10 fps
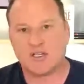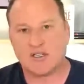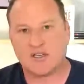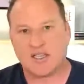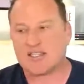
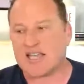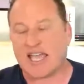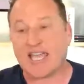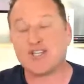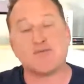in this
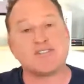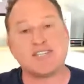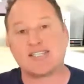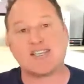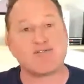age of
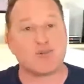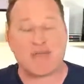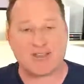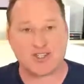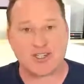
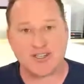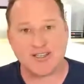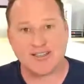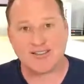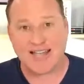disinformation,
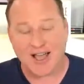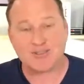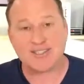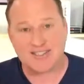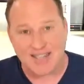now
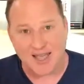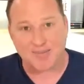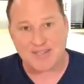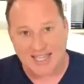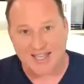is the time
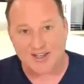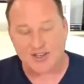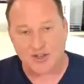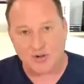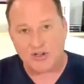to get your